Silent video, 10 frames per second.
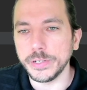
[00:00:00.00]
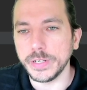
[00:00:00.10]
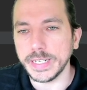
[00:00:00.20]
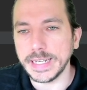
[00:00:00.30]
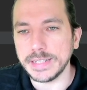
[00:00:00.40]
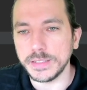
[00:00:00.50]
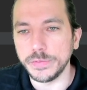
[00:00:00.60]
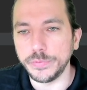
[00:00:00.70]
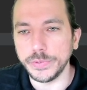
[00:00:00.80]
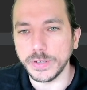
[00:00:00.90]
get the
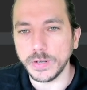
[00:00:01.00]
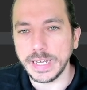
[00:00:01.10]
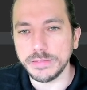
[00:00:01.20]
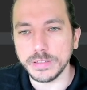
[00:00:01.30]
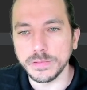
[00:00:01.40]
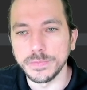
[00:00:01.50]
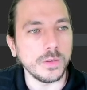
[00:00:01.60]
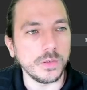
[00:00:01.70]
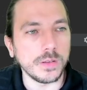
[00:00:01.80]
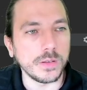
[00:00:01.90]
fuel level,
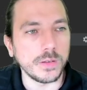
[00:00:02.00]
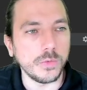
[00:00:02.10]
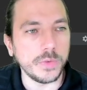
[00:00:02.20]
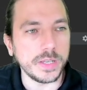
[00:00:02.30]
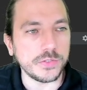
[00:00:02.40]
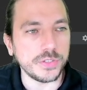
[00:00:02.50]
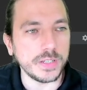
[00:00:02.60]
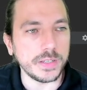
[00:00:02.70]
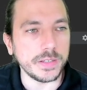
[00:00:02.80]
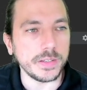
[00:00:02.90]
which
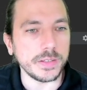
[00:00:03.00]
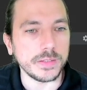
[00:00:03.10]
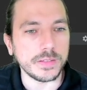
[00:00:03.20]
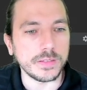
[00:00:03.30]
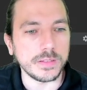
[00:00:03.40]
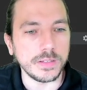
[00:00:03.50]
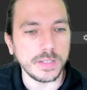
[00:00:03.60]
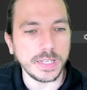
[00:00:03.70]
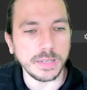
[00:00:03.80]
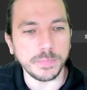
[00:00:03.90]
is
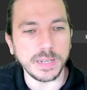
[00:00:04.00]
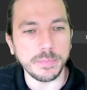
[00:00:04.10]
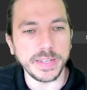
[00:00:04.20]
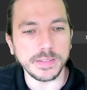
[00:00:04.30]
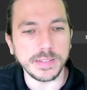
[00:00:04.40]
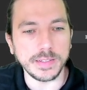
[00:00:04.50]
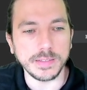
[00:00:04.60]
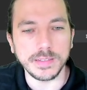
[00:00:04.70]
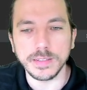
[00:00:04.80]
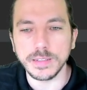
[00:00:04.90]
implemented
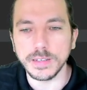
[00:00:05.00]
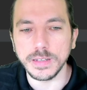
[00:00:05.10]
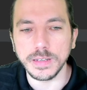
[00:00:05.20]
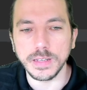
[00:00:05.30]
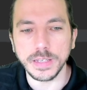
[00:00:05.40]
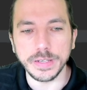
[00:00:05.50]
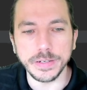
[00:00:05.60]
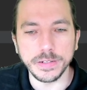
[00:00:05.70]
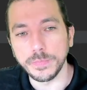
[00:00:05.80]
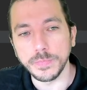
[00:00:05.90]

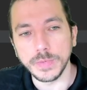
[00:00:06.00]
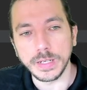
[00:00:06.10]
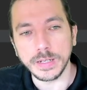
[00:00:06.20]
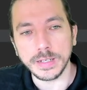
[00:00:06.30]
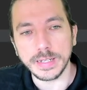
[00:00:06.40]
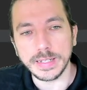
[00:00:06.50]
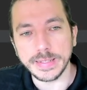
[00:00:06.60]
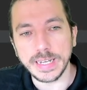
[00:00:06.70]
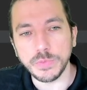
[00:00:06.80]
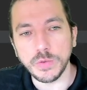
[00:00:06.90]
here. And
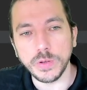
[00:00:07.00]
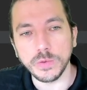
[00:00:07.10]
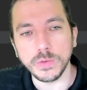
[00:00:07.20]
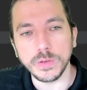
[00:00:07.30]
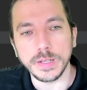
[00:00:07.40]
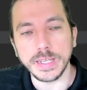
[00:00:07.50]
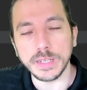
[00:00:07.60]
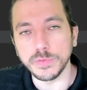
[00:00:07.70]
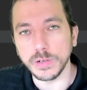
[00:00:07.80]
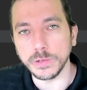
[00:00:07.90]
then we will
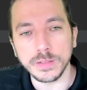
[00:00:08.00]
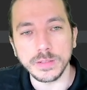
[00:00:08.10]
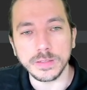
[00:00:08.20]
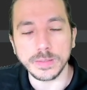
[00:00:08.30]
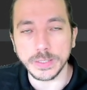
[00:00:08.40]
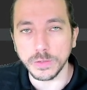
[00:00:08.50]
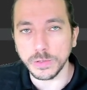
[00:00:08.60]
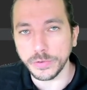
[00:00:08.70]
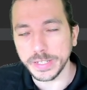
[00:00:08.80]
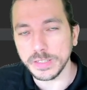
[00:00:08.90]
invoke the
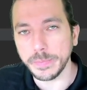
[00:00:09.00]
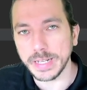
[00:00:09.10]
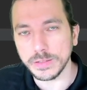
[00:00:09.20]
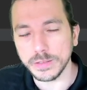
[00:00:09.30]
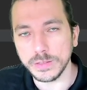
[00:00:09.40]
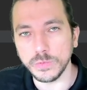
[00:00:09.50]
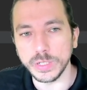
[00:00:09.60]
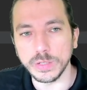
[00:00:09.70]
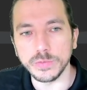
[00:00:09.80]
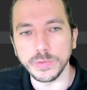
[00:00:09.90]
concrete method we
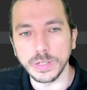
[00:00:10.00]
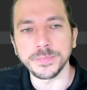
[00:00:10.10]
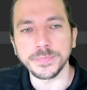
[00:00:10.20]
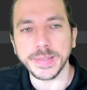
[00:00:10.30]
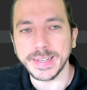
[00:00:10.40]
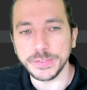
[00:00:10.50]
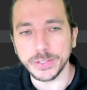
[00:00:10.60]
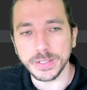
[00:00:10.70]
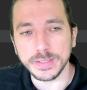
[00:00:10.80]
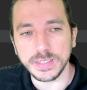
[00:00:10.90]
overrode, and we're
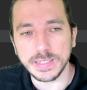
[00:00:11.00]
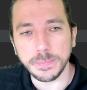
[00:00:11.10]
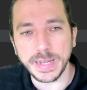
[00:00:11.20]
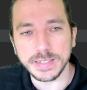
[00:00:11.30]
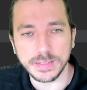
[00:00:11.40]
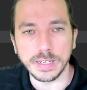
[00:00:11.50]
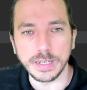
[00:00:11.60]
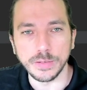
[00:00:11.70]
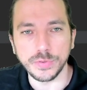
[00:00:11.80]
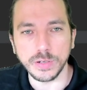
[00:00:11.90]
gonna see the message
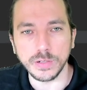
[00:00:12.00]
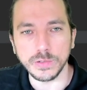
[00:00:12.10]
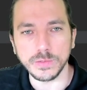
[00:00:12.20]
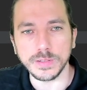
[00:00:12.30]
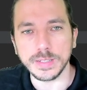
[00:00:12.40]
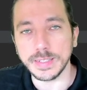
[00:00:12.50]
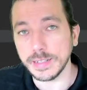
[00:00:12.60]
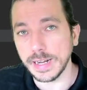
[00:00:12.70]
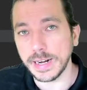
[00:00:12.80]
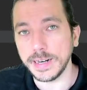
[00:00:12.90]
from the
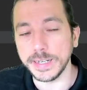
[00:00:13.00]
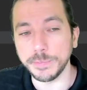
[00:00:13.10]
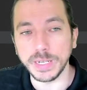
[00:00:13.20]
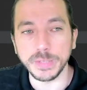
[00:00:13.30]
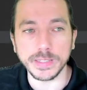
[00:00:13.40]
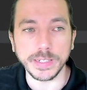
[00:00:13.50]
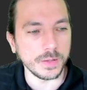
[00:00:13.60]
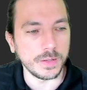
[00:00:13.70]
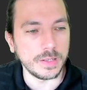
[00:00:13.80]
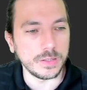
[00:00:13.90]
car implementation.
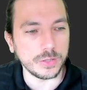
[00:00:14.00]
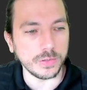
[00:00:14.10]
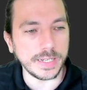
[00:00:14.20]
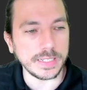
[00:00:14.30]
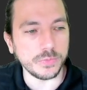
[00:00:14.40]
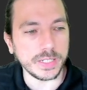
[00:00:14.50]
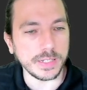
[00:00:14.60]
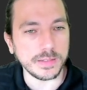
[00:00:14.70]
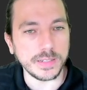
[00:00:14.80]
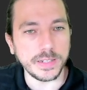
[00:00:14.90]
So as we can
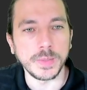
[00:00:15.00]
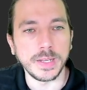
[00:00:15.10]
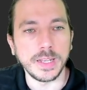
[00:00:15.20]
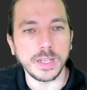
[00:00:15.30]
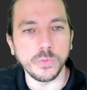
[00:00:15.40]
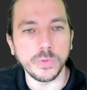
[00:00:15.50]
see here, we